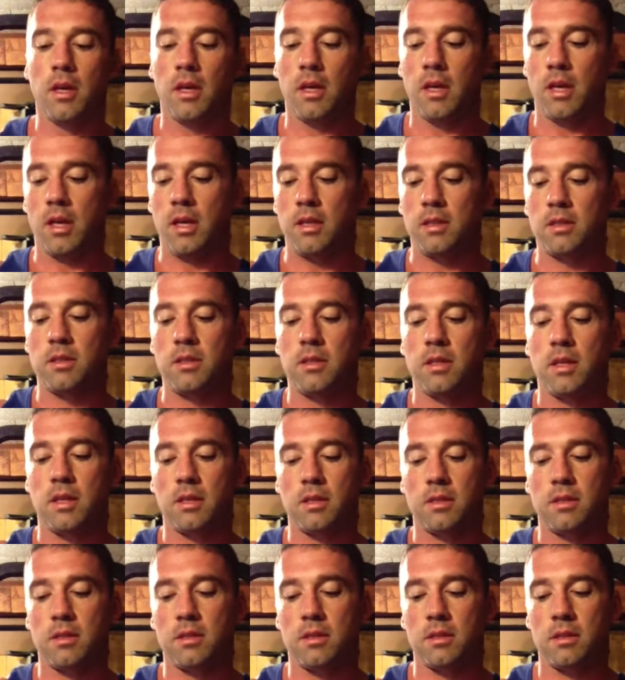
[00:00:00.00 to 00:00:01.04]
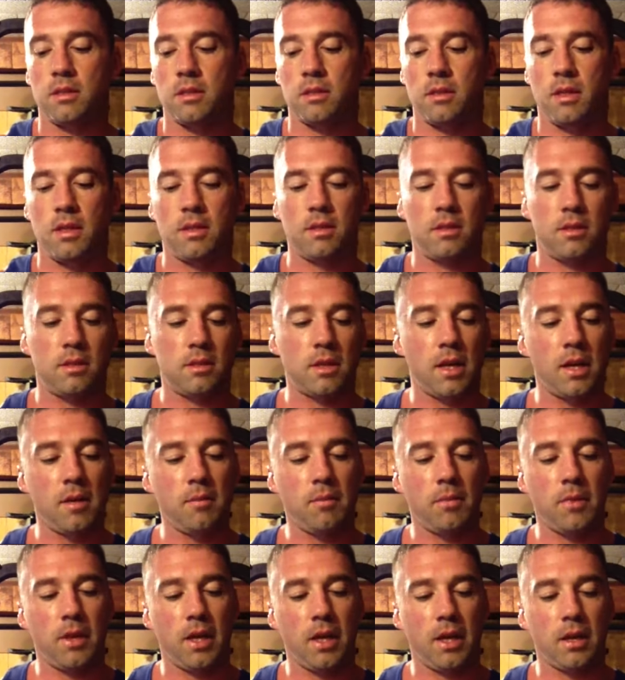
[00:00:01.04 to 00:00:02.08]
is the same
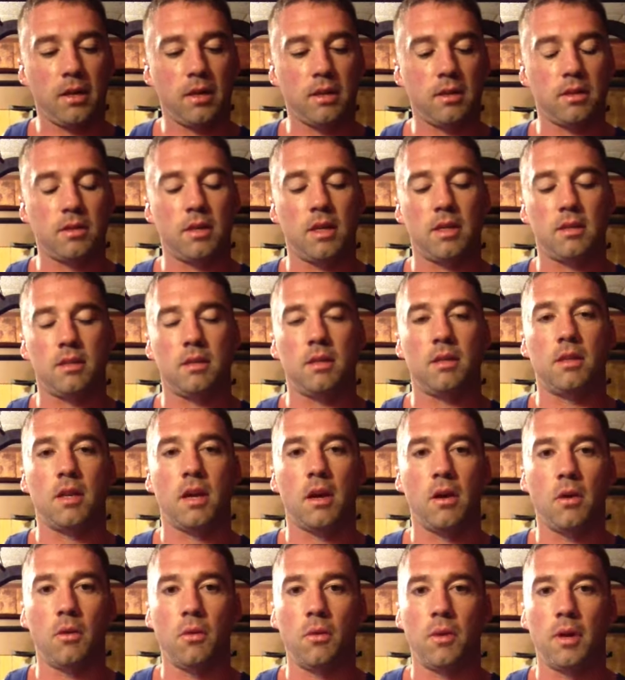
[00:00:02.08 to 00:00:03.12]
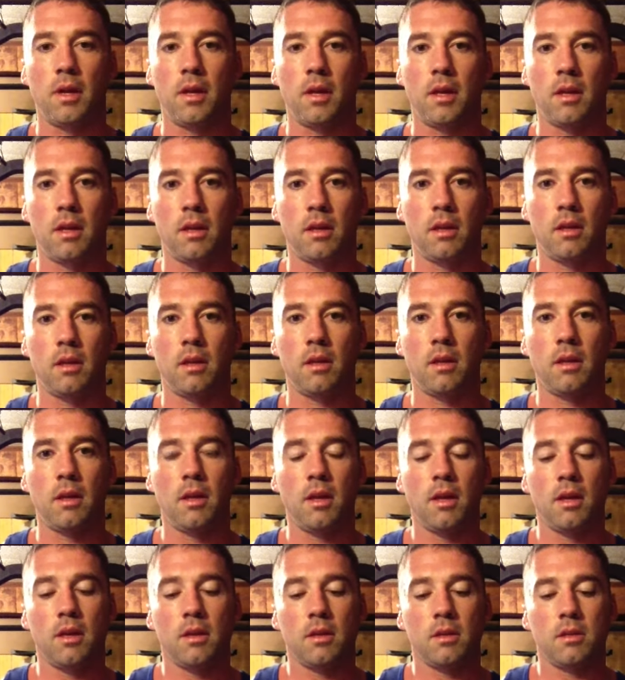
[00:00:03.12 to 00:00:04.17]
thickness as the toe in it.
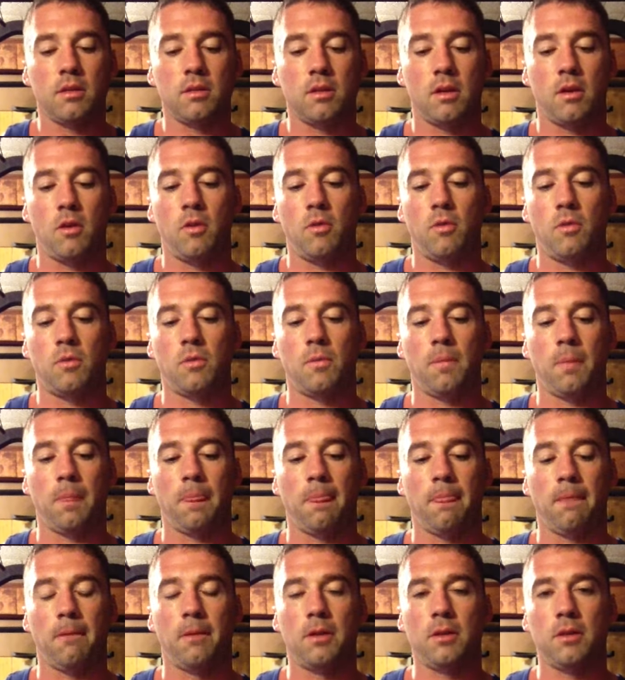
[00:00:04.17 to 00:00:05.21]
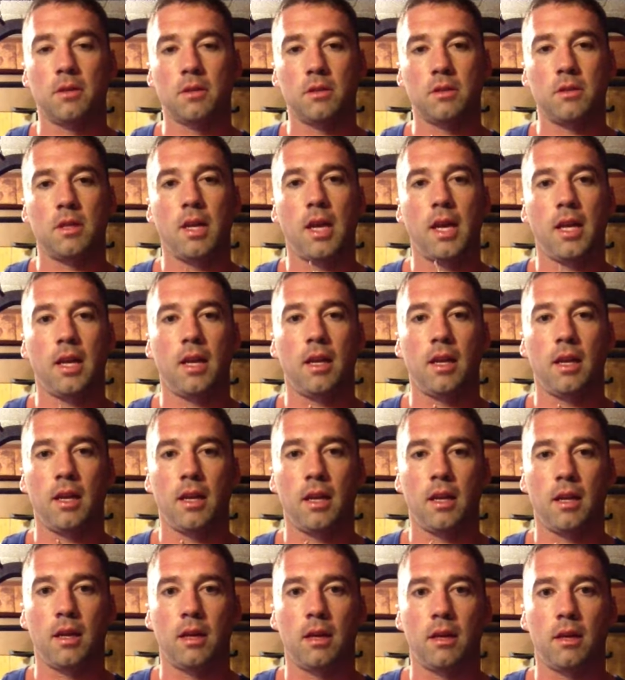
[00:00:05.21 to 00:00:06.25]
So when you're standing in
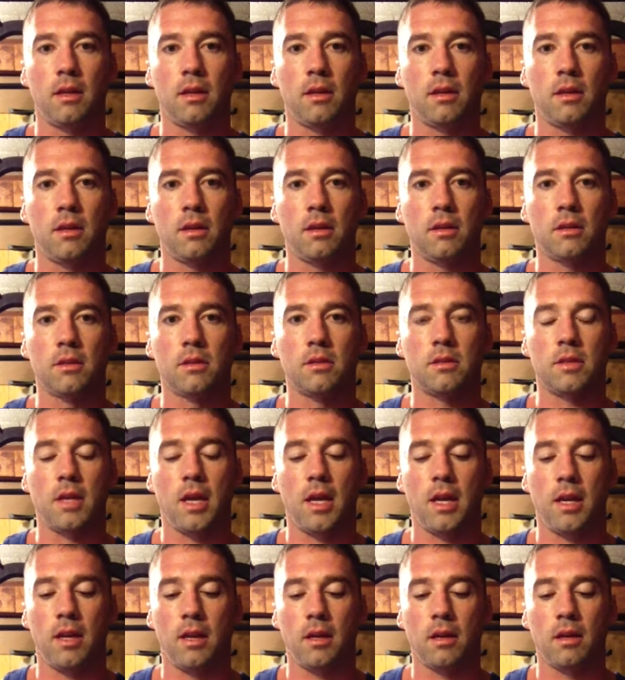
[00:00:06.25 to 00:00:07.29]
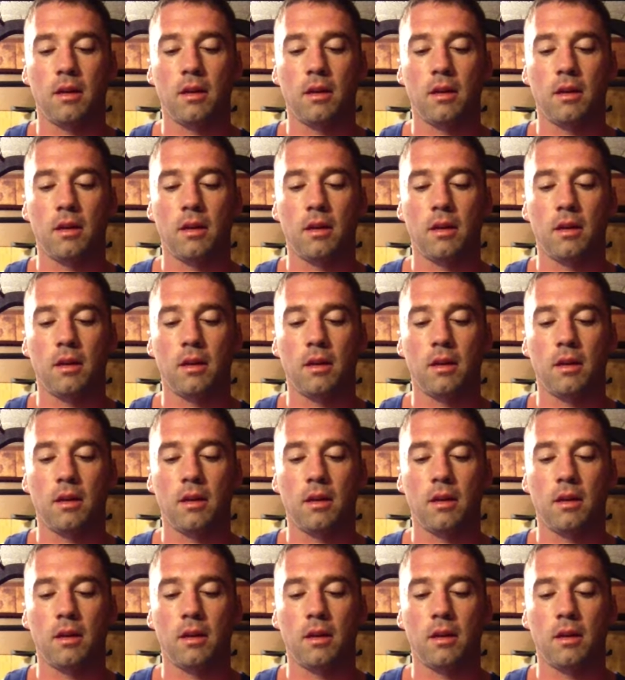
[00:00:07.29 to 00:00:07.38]
it, you're standing